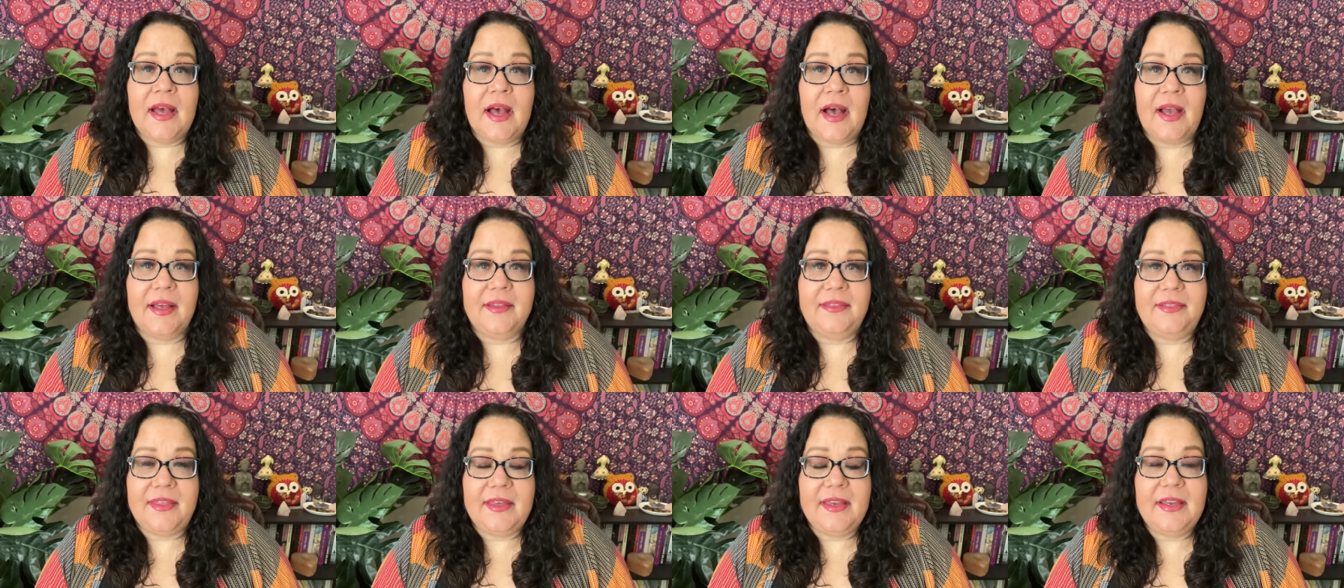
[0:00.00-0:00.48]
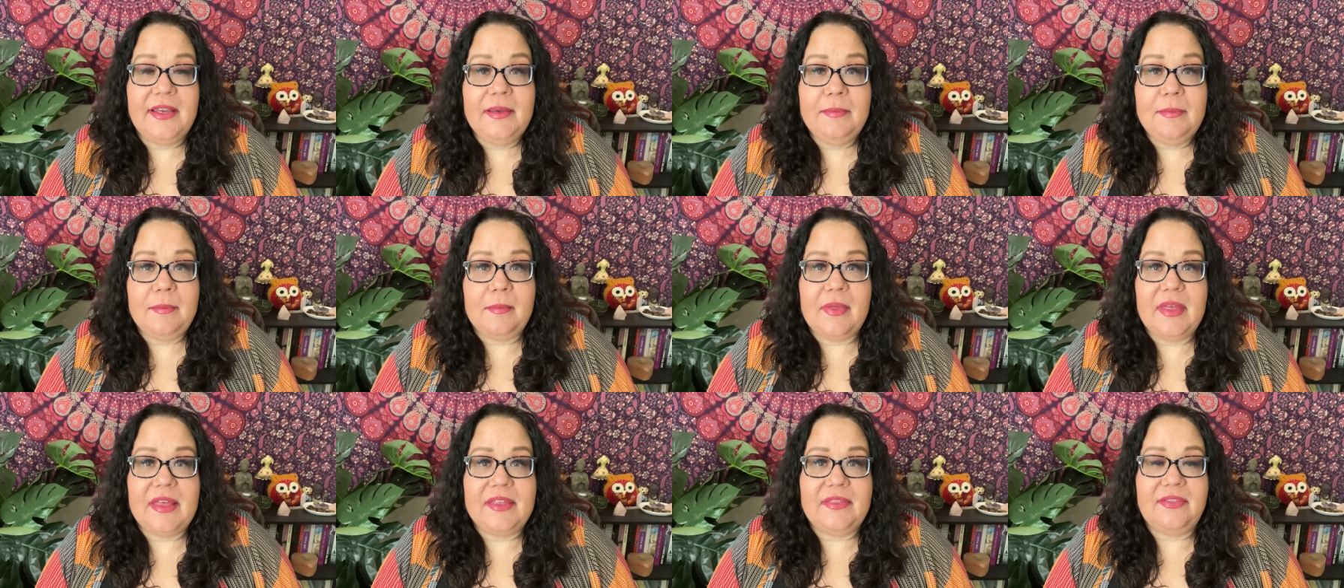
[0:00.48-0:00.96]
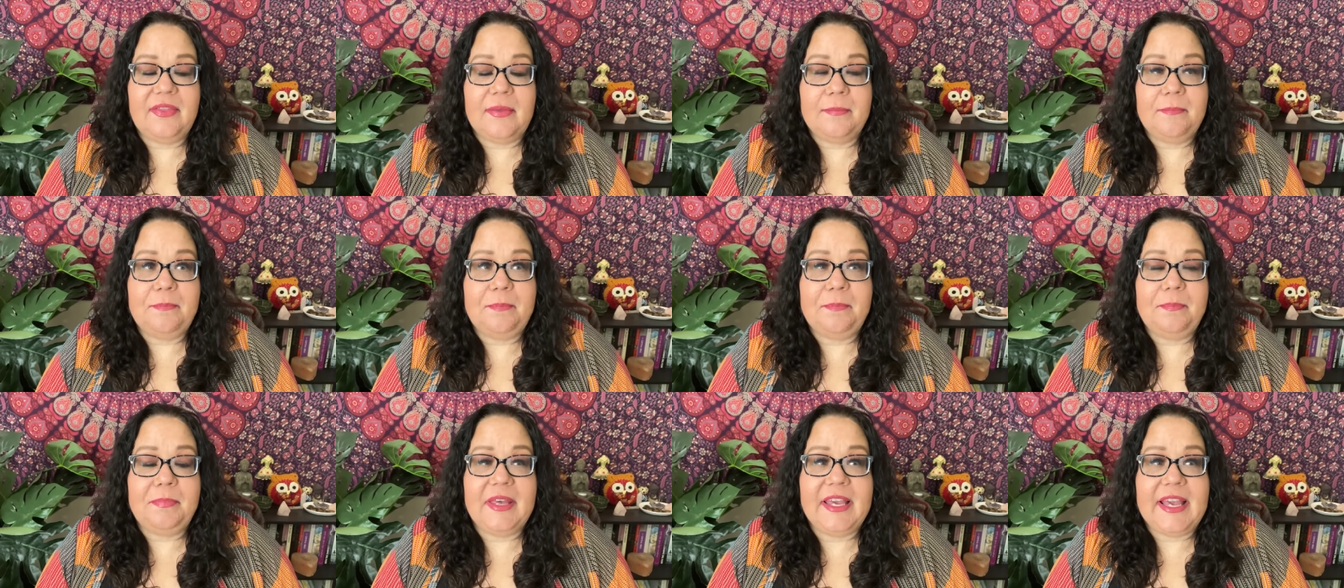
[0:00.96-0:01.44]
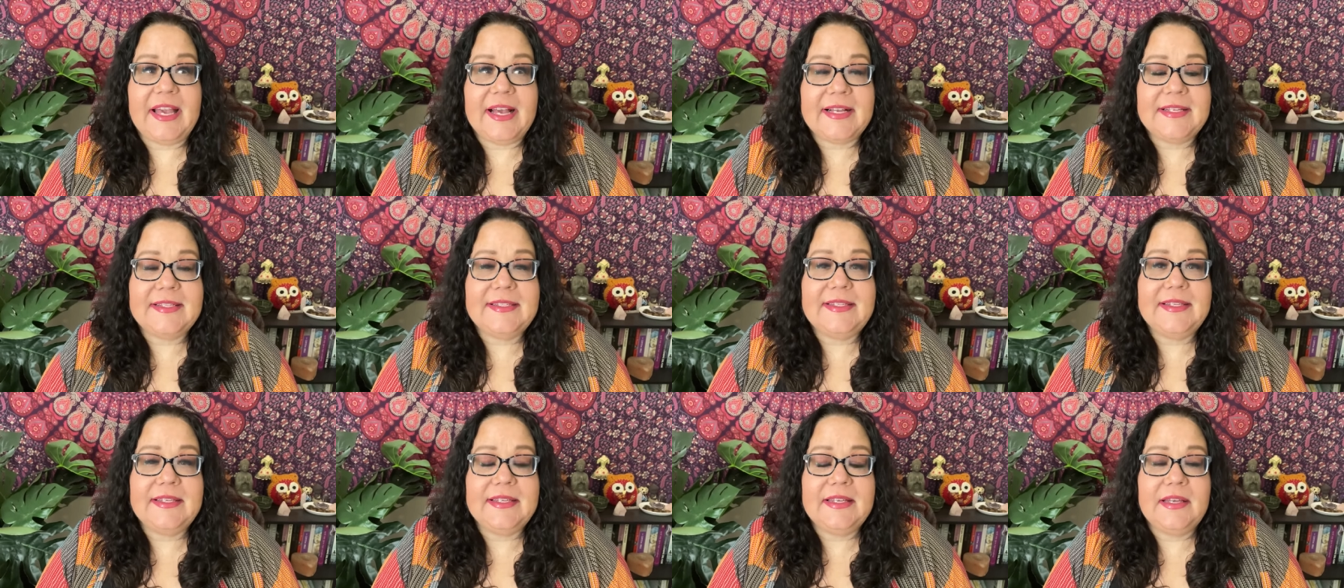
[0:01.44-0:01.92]
I think
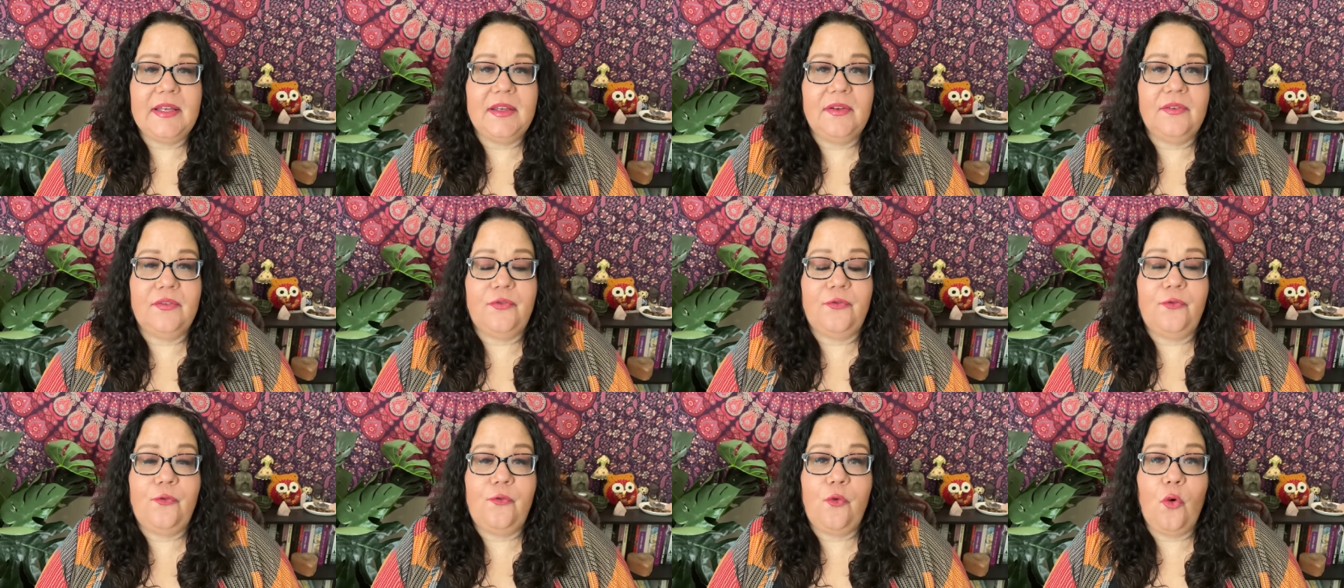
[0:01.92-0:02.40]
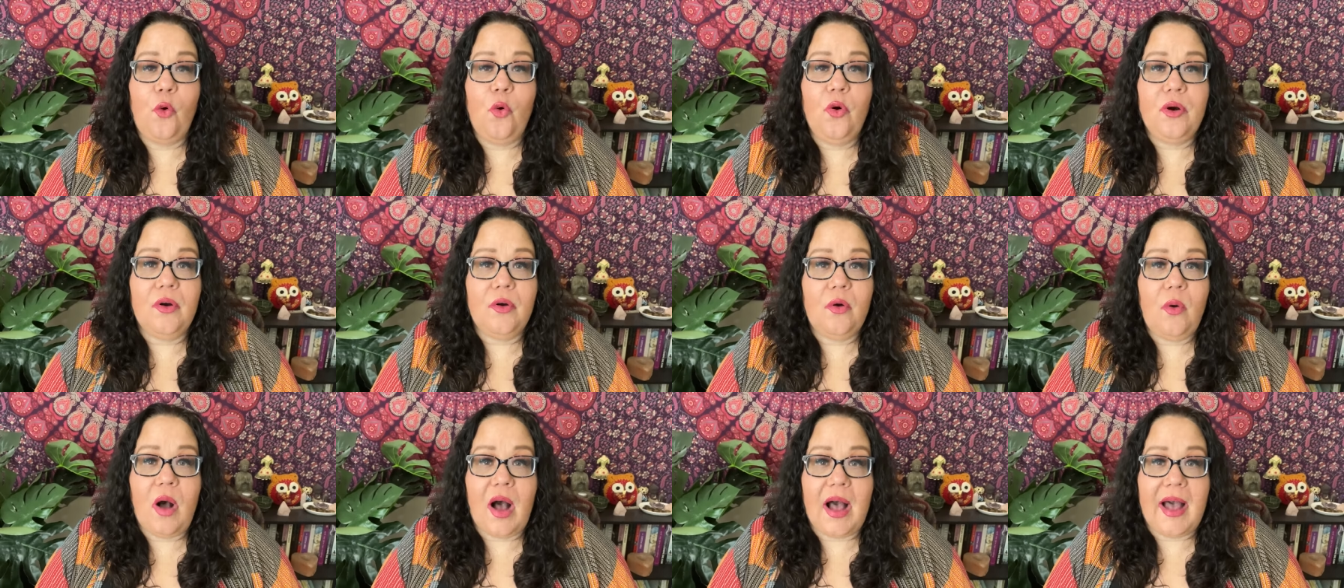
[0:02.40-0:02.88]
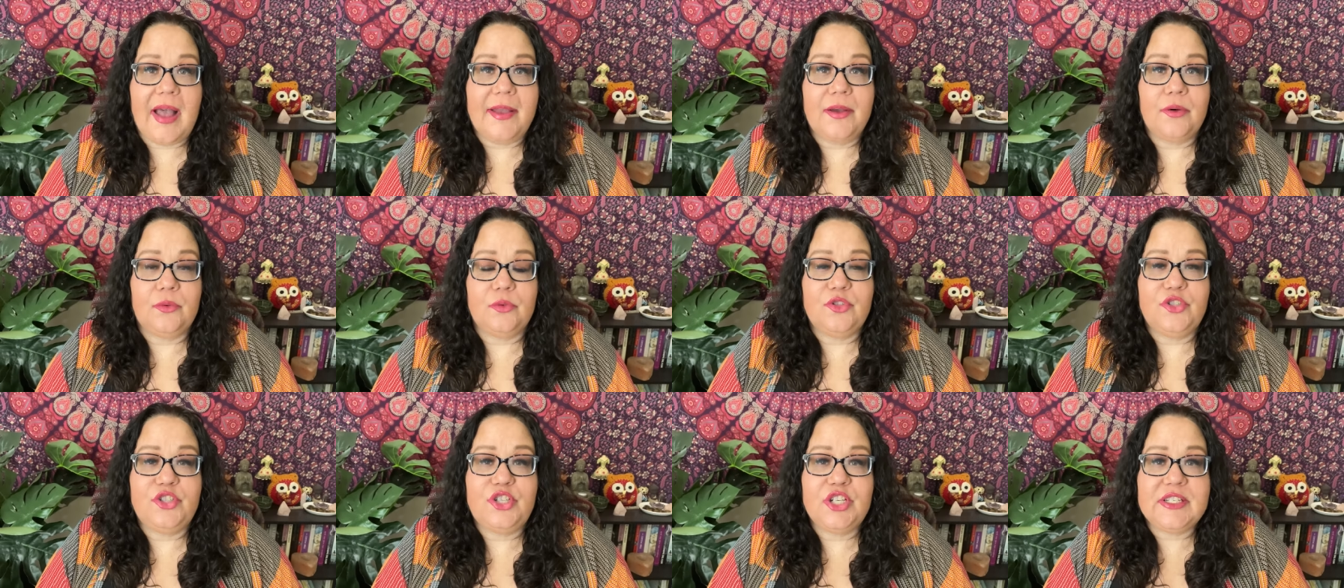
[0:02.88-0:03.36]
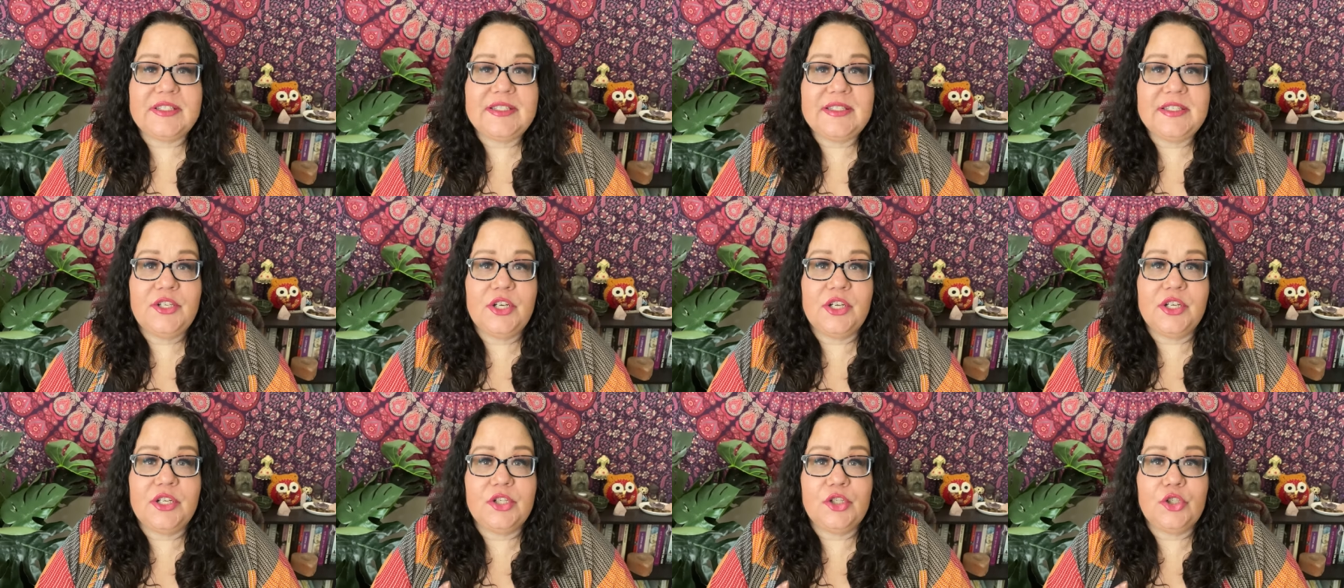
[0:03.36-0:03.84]
because for Ohio, just